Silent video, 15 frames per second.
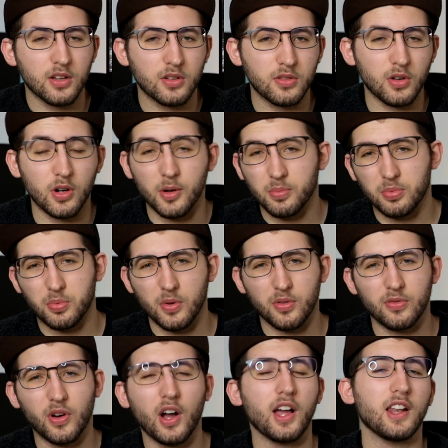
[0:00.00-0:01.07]
grew up with
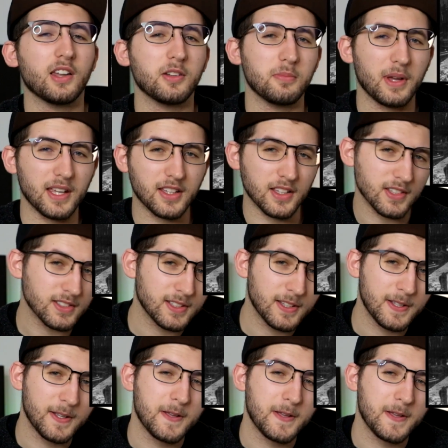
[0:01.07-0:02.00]
violin makers